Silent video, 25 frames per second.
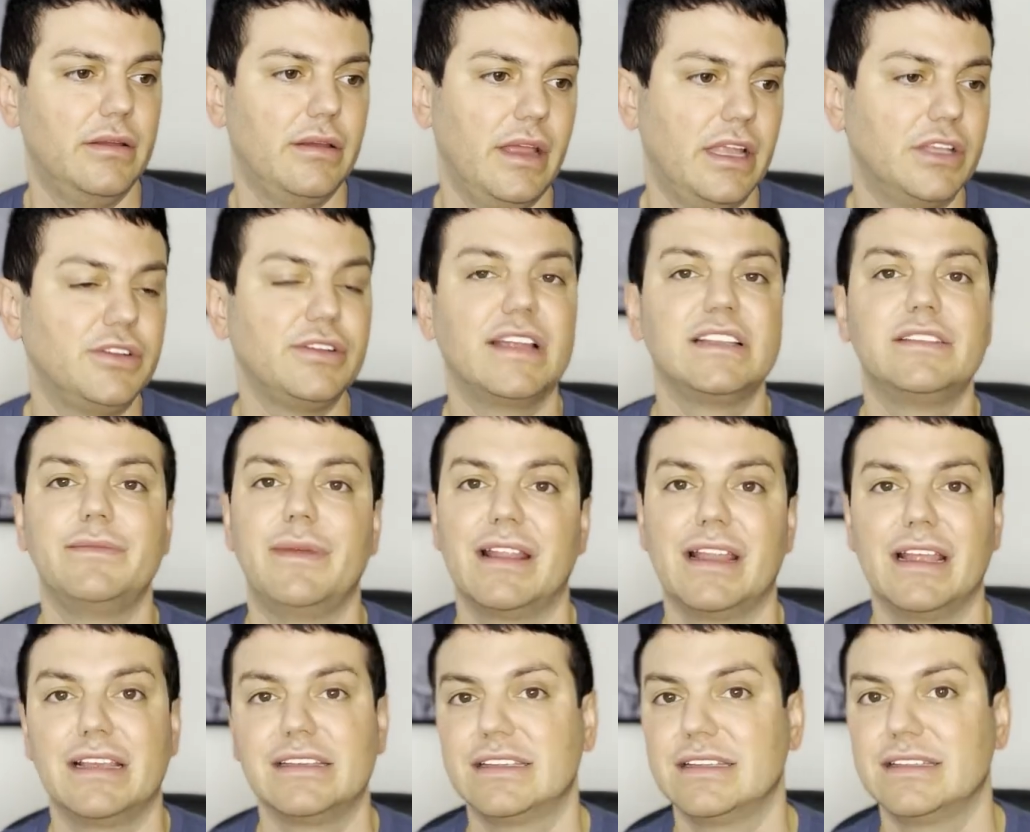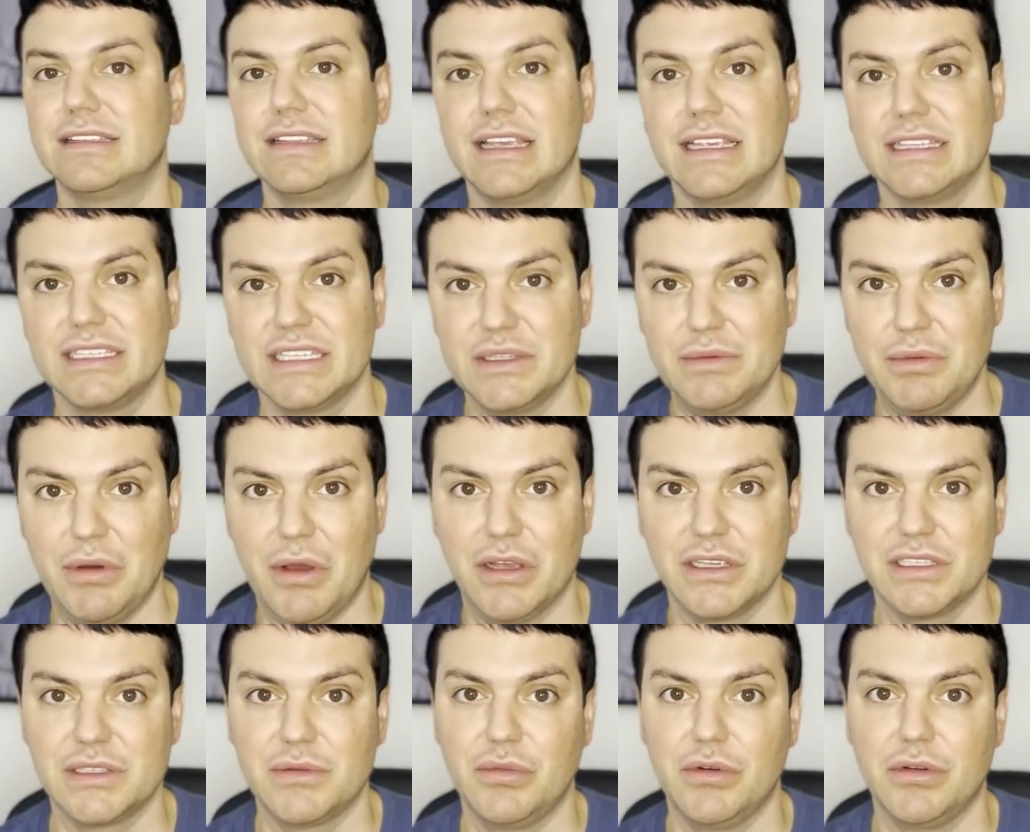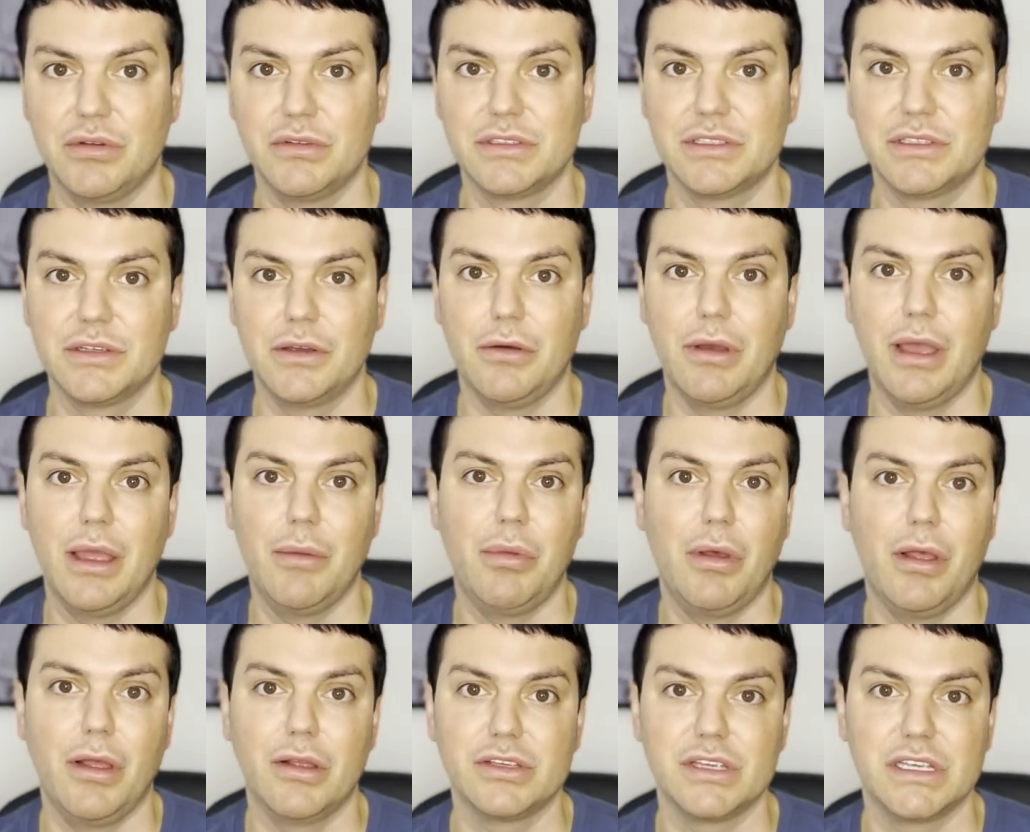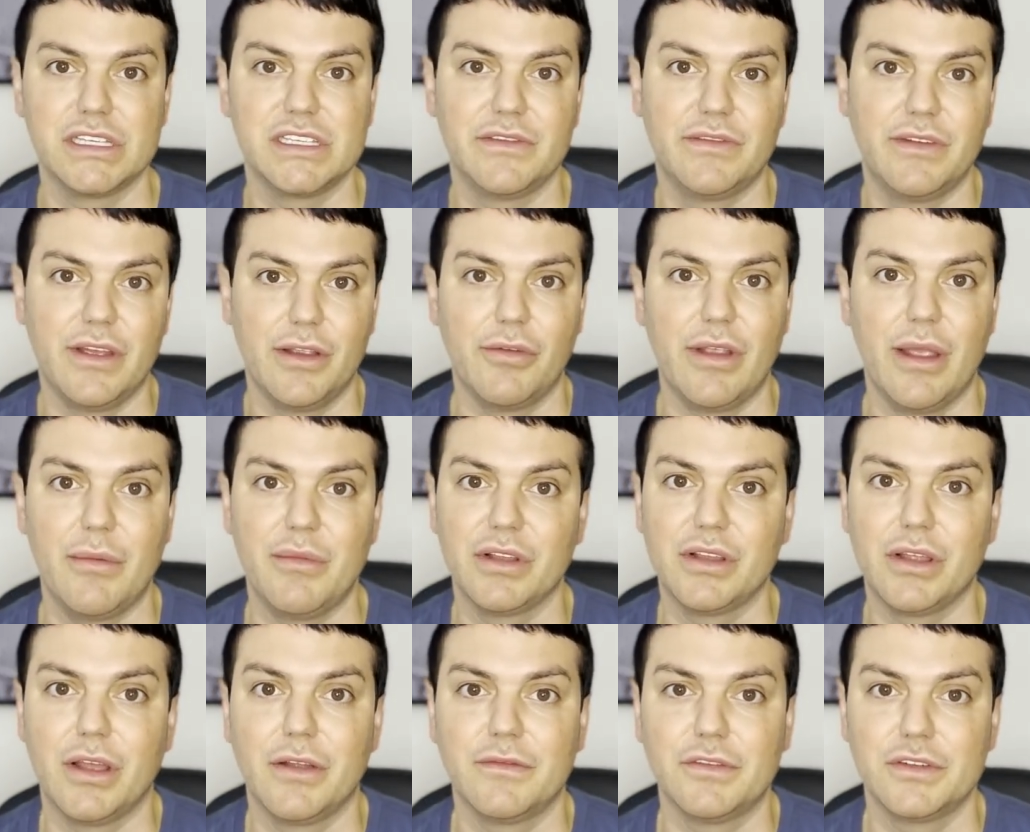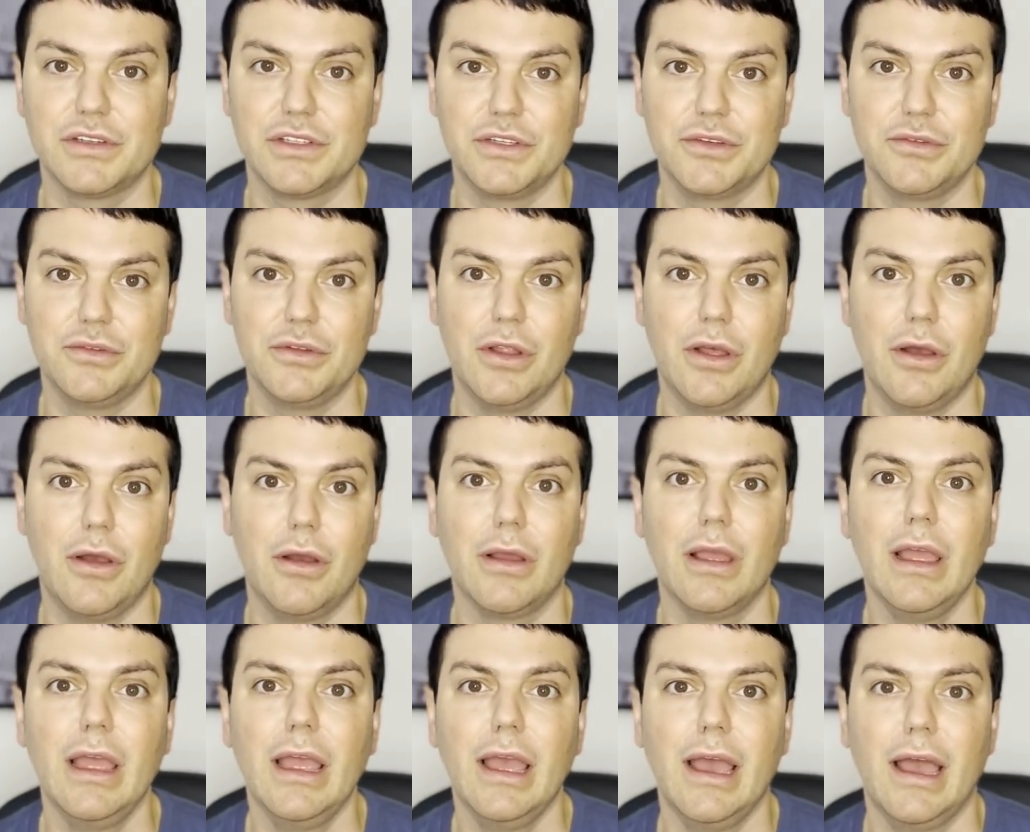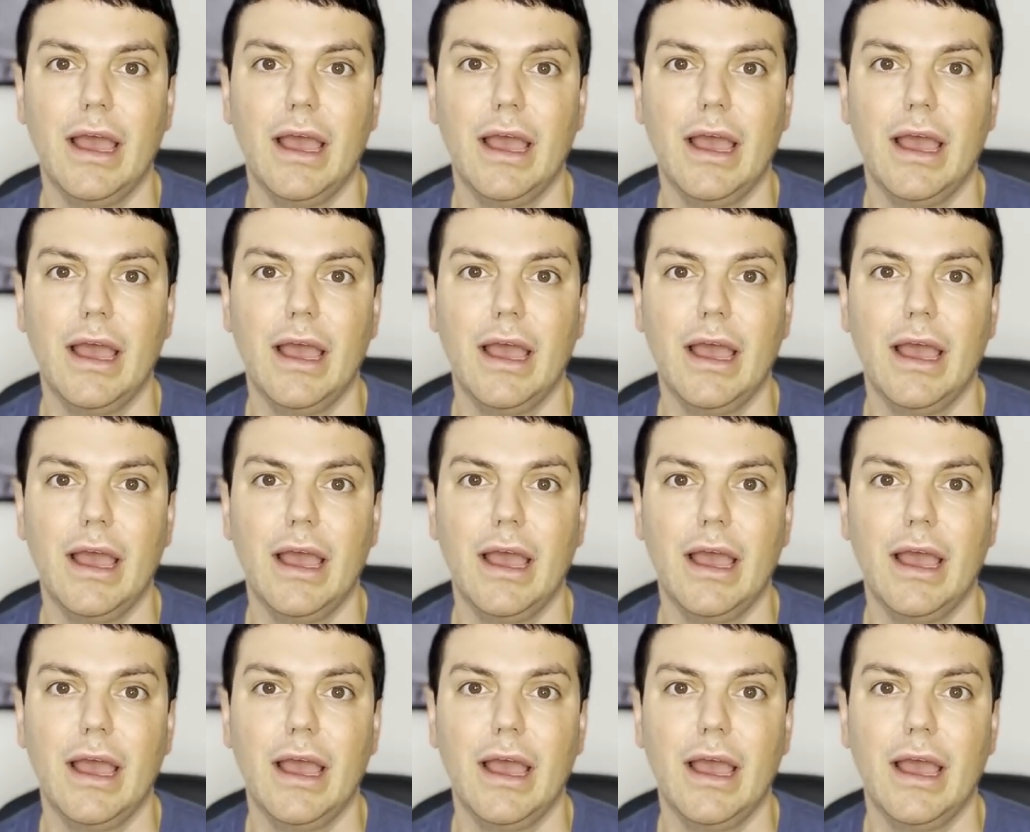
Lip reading: I tried to make that as concise as possible, so I apologize if I rambled on for too long.